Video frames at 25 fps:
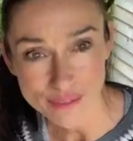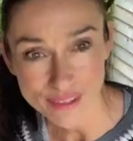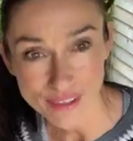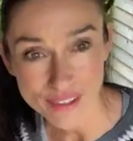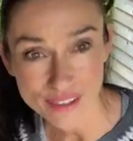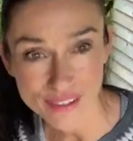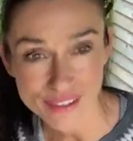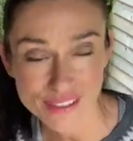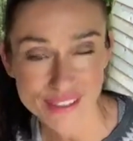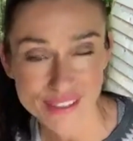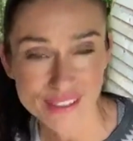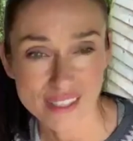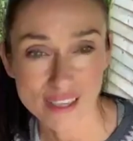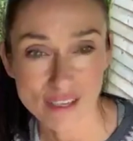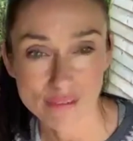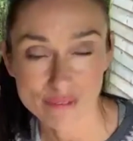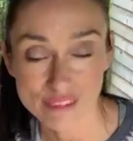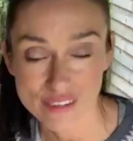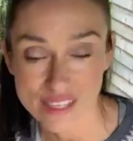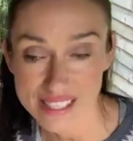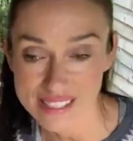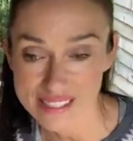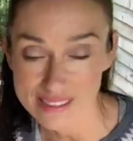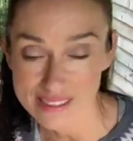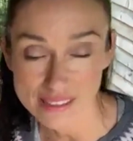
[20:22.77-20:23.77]
of the Earth's
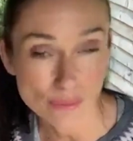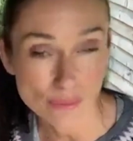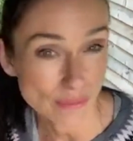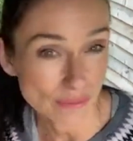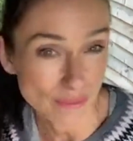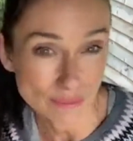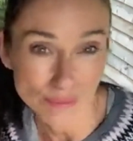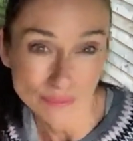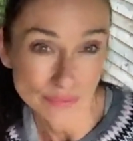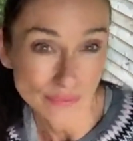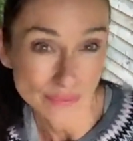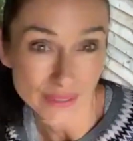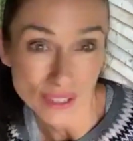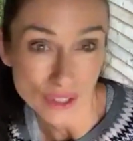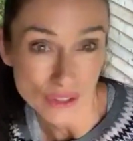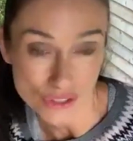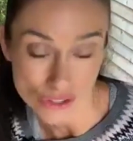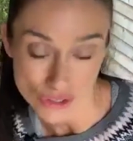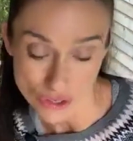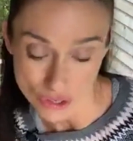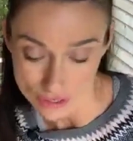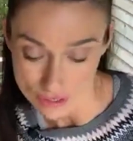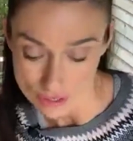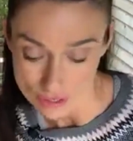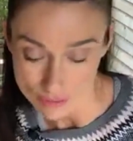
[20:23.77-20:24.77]
surface, so we're not
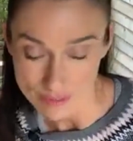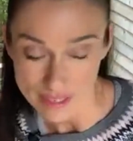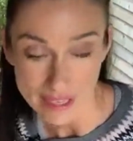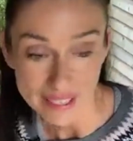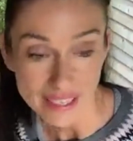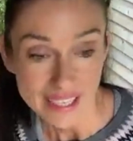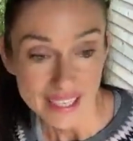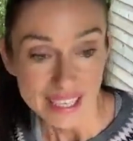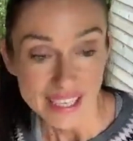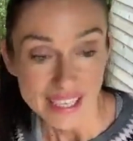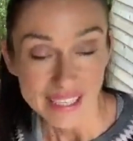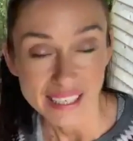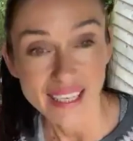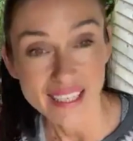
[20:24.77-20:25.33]
short of it.